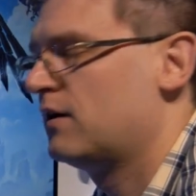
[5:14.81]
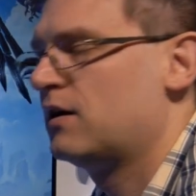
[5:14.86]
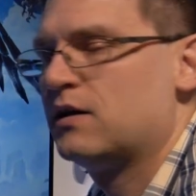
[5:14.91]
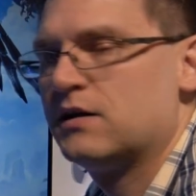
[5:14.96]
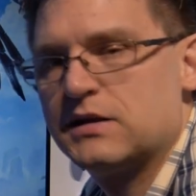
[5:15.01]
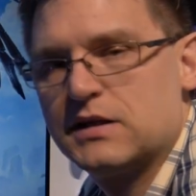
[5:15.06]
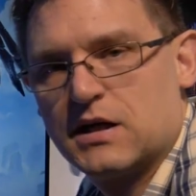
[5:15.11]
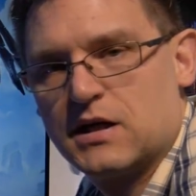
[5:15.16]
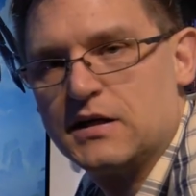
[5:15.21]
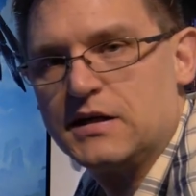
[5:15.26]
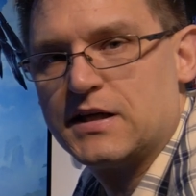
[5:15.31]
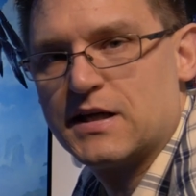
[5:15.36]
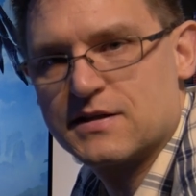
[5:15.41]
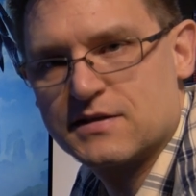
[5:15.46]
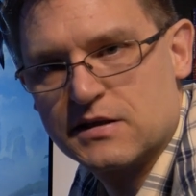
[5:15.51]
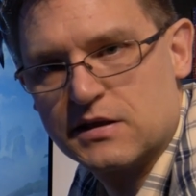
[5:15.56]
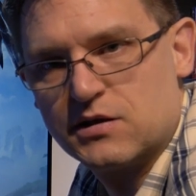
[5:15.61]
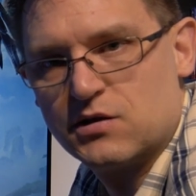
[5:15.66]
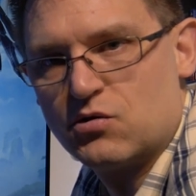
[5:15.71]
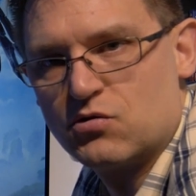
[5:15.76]
a yeah,
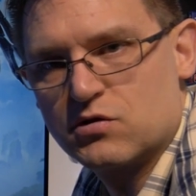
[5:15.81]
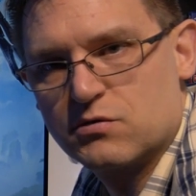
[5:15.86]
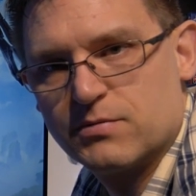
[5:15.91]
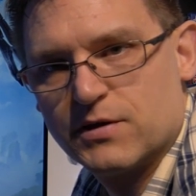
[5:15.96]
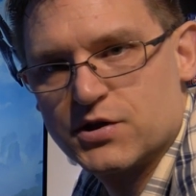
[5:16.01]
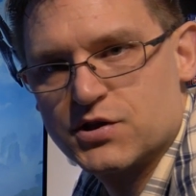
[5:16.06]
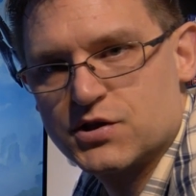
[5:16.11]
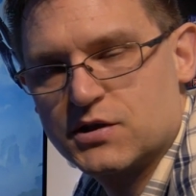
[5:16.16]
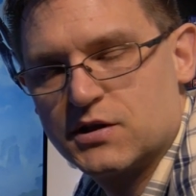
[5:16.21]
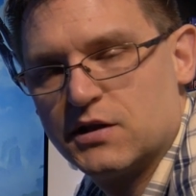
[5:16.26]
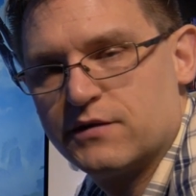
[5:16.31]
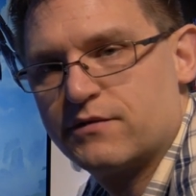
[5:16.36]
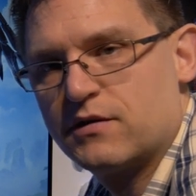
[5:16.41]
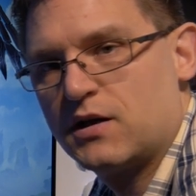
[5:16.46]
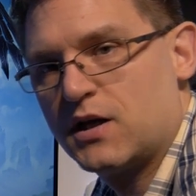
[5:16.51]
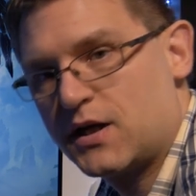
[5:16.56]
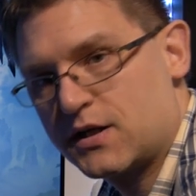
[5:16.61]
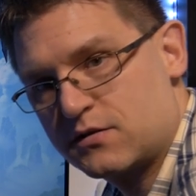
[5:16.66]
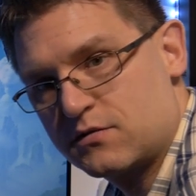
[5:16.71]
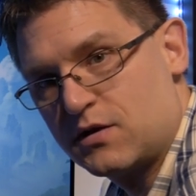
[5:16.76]
yes and no question if you
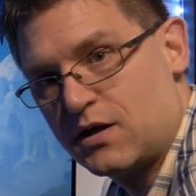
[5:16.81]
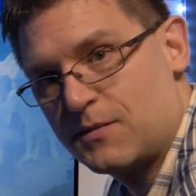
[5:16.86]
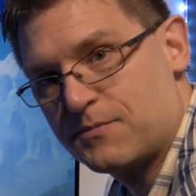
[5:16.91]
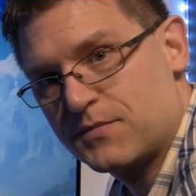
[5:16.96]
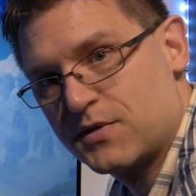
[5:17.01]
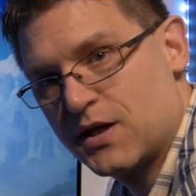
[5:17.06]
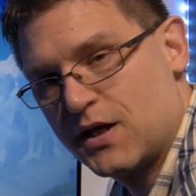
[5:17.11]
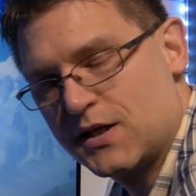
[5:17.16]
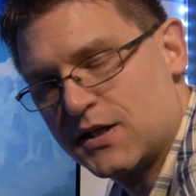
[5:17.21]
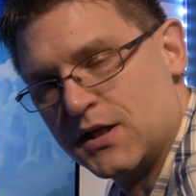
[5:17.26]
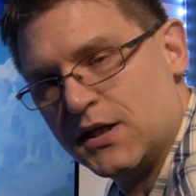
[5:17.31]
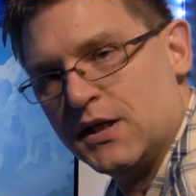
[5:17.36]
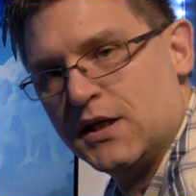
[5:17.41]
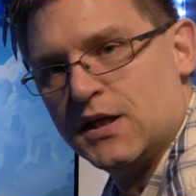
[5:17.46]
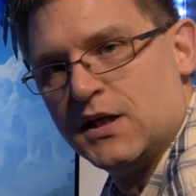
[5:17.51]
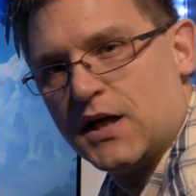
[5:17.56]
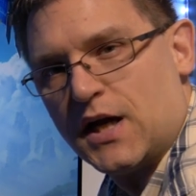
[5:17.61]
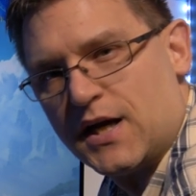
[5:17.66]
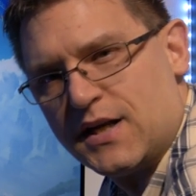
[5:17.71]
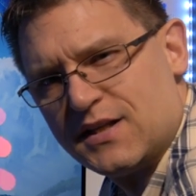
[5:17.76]
like to update
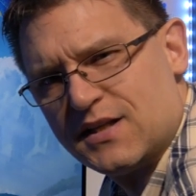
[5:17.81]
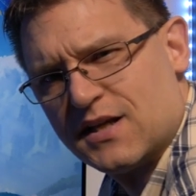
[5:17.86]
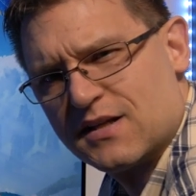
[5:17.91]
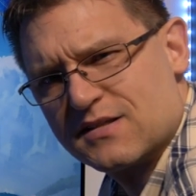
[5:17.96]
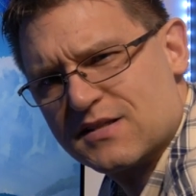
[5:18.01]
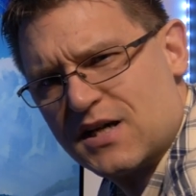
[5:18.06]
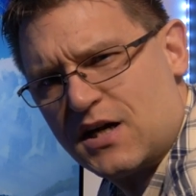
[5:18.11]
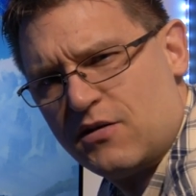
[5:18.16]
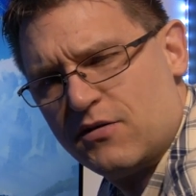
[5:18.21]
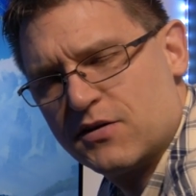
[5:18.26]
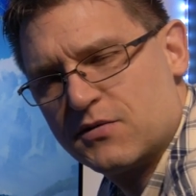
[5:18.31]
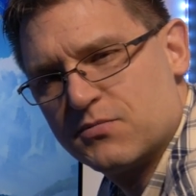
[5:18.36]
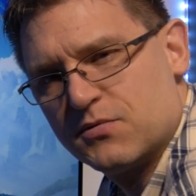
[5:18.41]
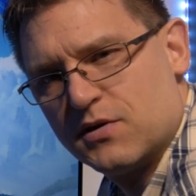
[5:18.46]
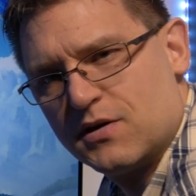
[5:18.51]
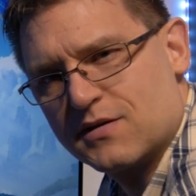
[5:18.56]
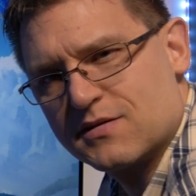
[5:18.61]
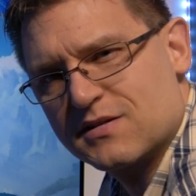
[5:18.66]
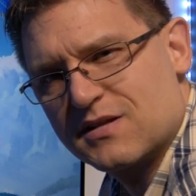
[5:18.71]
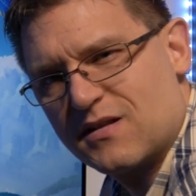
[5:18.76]
and that's how it
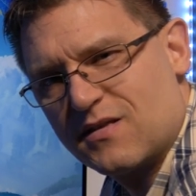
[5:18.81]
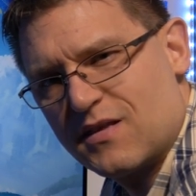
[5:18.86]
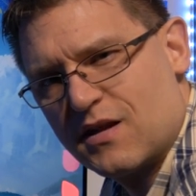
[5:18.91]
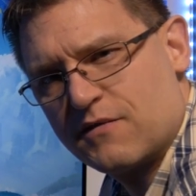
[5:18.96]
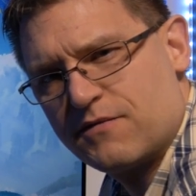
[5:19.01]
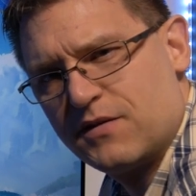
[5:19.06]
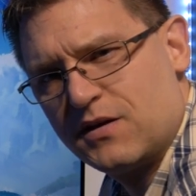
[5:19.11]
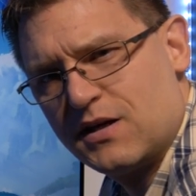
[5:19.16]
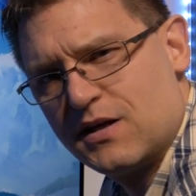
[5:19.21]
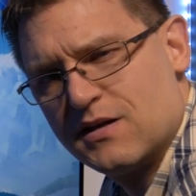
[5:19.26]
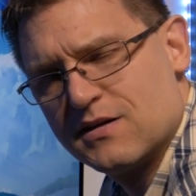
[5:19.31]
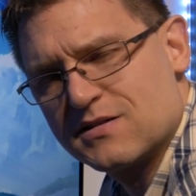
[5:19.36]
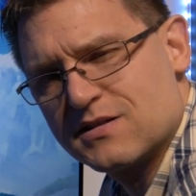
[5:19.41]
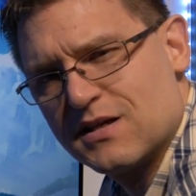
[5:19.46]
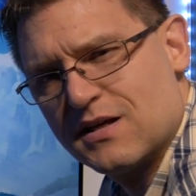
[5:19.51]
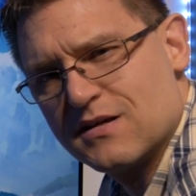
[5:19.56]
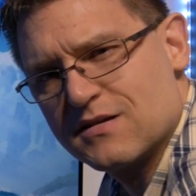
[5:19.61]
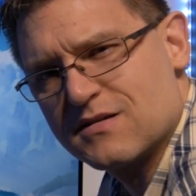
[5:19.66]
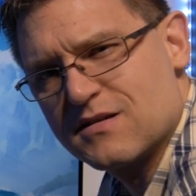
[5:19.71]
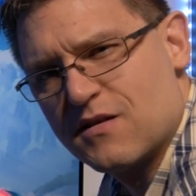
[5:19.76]
works. Nothing else.
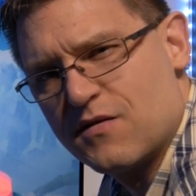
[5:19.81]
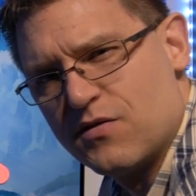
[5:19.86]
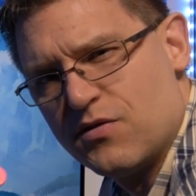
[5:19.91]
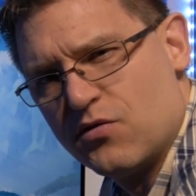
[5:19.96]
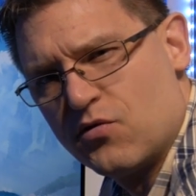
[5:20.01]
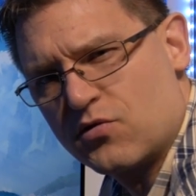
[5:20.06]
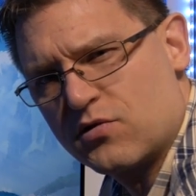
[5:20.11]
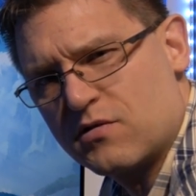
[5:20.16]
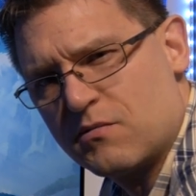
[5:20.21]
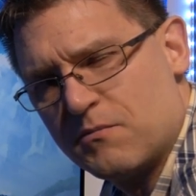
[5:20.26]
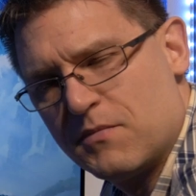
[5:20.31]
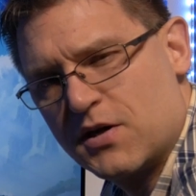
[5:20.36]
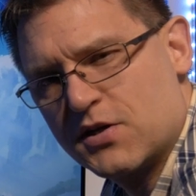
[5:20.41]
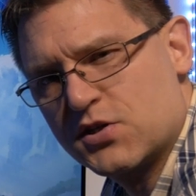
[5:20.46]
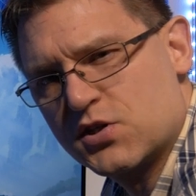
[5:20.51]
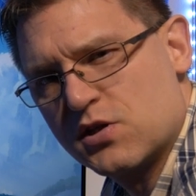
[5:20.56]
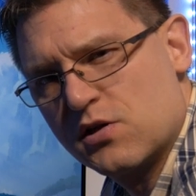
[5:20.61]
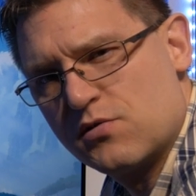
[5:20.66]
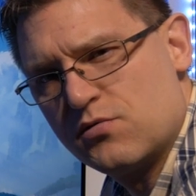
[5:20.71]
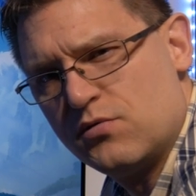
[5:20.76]
There's not
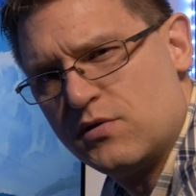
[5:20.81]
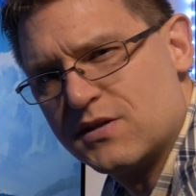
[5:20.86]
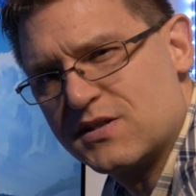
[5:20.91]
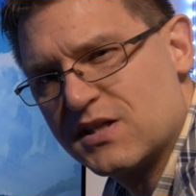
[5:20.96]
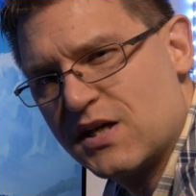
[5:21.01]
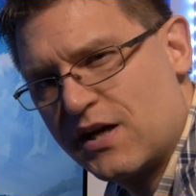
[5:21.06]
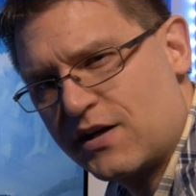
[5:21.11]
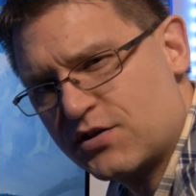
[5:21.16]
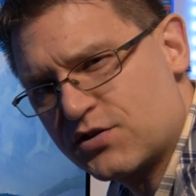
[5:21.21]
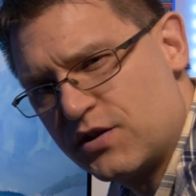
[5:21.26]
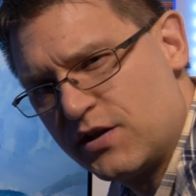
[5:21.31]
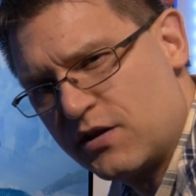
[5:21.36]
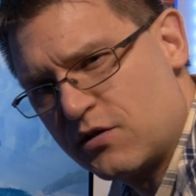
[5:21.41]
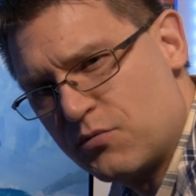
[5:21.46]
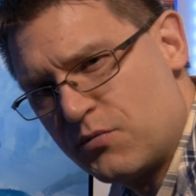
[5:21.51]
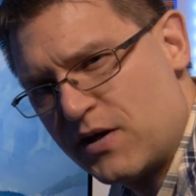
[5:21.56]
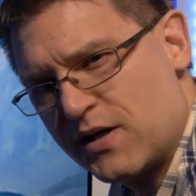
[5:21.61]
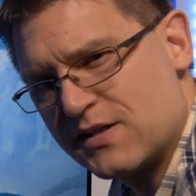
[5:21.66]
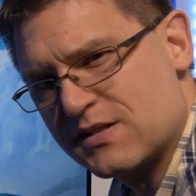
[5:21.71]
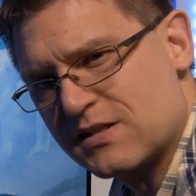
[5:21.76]
much to do. It's actually
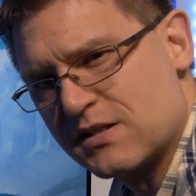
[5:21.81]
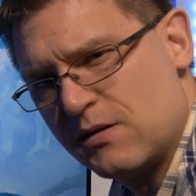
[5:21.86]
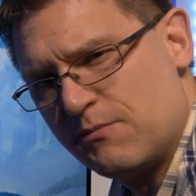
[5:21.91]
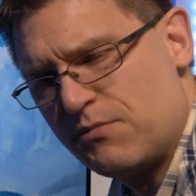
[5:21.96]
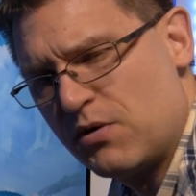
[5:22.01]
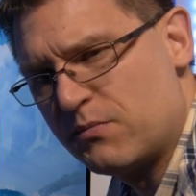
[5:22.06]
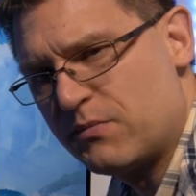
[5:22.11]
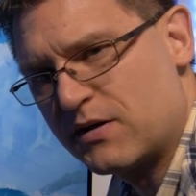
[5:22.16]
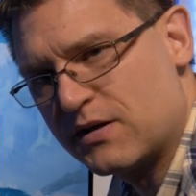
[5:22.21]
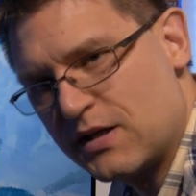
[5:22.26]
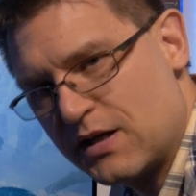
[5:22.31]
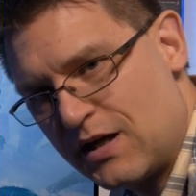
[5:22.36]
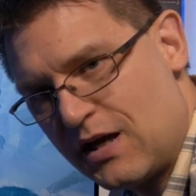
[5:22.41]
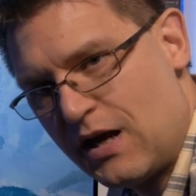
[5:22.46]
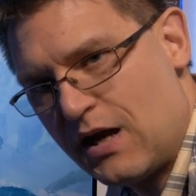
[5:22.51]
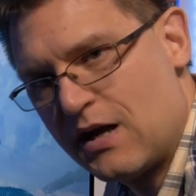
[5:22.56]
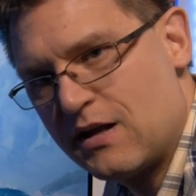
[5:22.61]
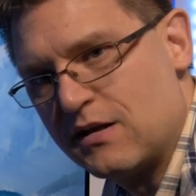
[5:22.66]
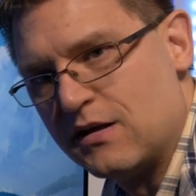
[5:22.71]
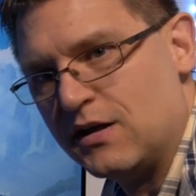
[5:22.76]
quite simple. But
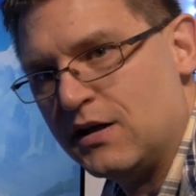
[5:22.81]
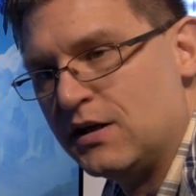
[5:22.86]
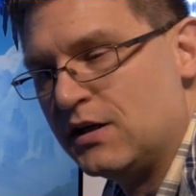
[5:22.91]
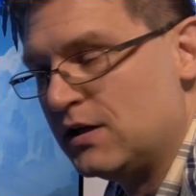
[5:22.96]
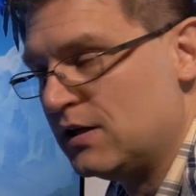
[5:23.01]
again,